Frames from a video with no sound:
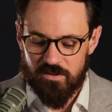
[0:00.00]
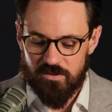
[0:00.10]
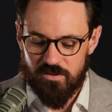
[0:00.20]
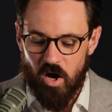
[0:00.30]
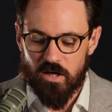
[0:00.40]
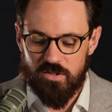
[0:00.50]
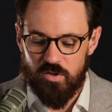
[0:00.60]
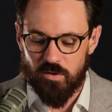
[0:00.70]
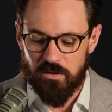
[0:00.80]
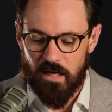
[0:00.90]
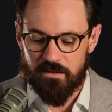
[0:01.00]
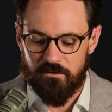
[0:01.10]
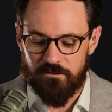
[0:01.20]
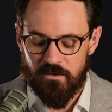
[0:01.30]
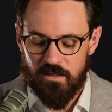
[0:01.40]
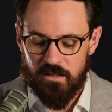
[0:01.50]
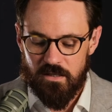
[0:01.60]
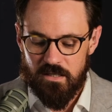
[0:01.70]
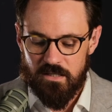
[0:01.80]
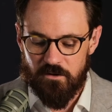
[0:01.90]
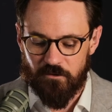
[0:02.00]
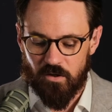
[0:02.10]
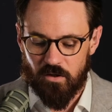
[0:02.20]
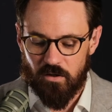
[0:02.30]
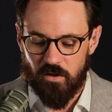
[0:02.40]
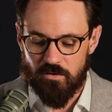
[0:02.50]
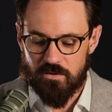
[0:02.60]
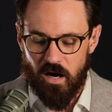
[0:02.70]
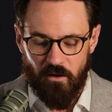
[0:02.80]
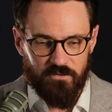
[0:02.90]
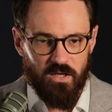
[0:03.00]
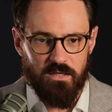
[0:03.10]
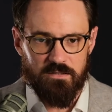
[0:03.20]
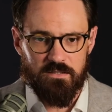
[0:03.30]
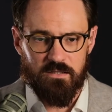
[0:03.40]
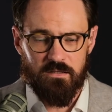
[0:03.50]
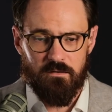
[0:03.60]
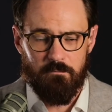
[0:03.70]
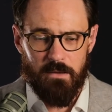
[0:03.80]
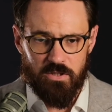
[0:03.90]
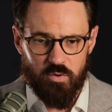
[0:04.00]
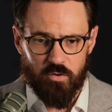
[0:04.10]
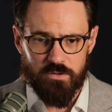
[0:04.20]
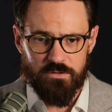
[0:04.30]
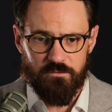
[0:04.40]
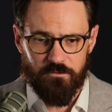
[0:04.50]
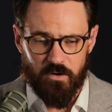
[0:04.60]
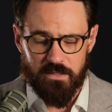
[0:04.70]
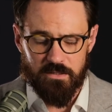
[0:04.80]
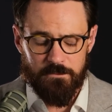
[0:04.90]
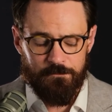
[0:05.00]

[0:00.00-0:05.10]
talk to a lot of different close confidants and mentors and friends